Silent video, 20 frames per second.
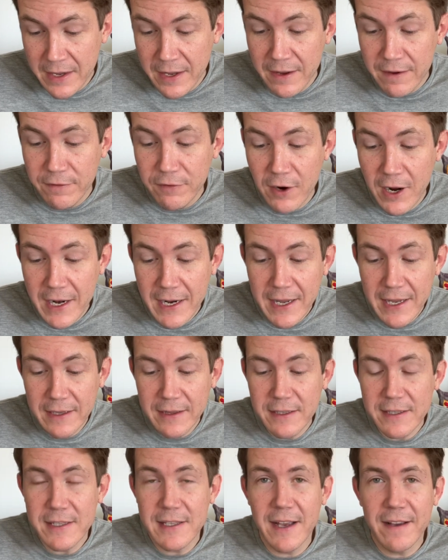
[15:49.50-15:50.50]
Friday
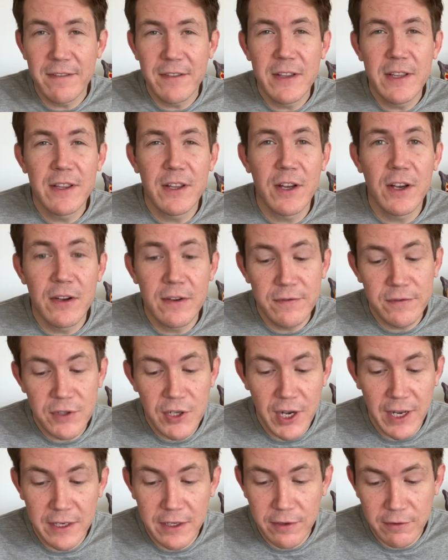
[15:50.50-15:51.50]
the seventh of
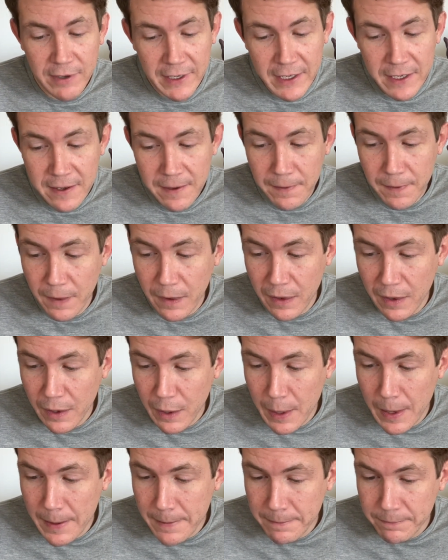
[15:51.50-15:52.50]
January.
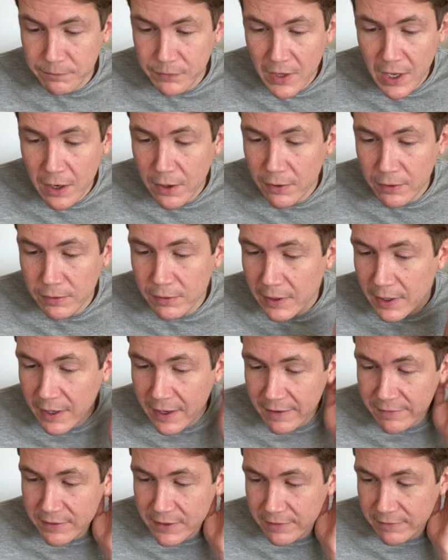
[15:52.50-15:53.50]
No, I
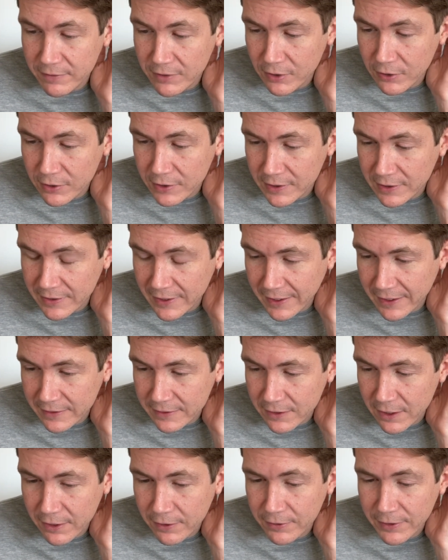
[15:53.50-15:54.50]
haven't even looked at that.
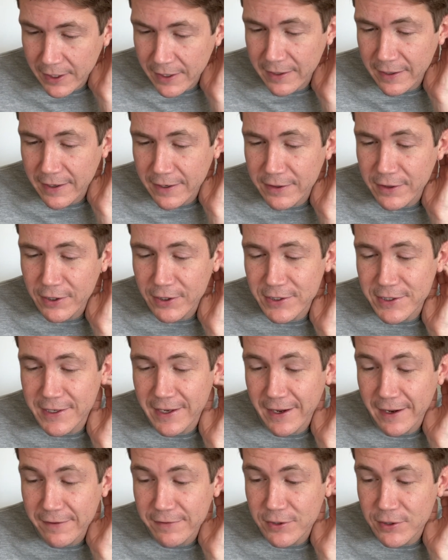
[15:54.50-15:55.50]
No, yeah, yeah, Thursday
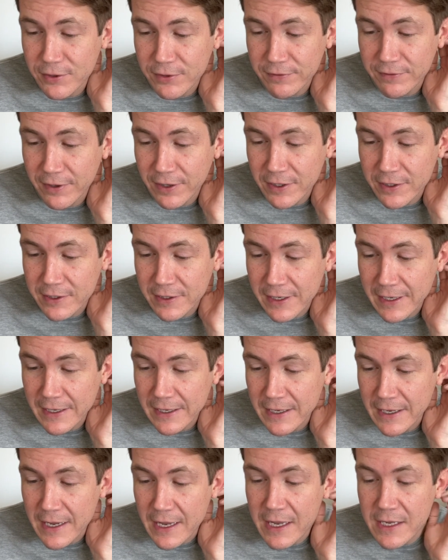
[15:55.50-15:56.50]
I have to do first.
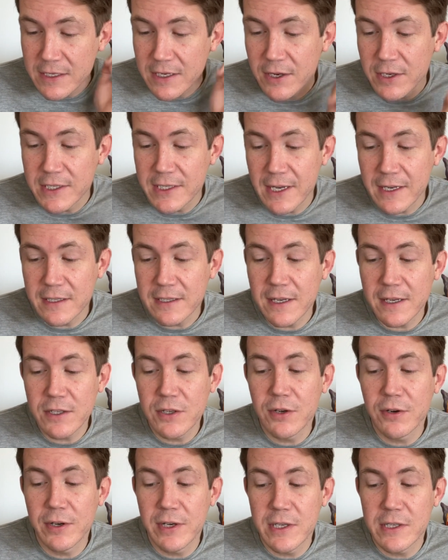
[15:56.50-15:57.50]
So it sextiles
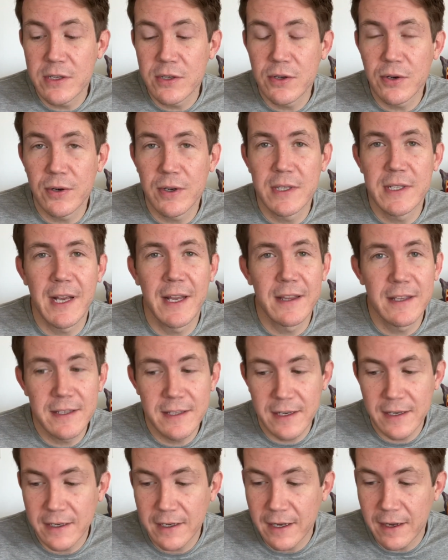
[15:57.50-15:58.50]
Uranus and Taurus and the
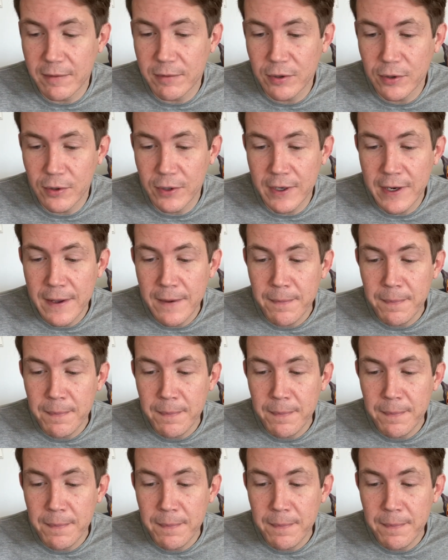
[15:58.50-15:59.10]
sun in Capricorn.